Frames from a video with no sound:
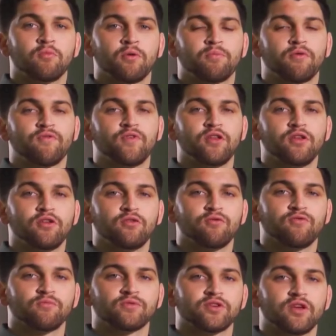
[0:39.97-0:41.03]
but preventing you
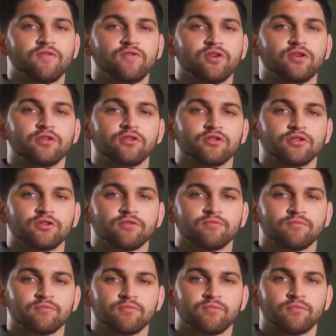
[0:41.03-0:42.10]
from saving energy.
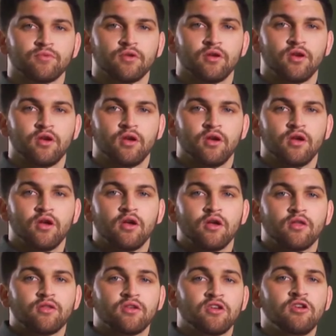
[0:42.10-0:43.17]

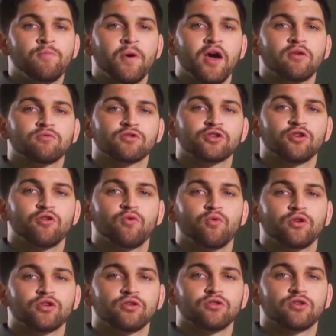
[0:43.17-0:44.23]
The keypad will show
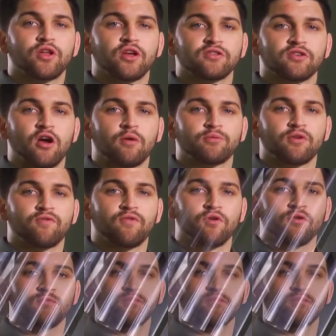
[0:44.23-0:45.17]
which hood has the optic fault.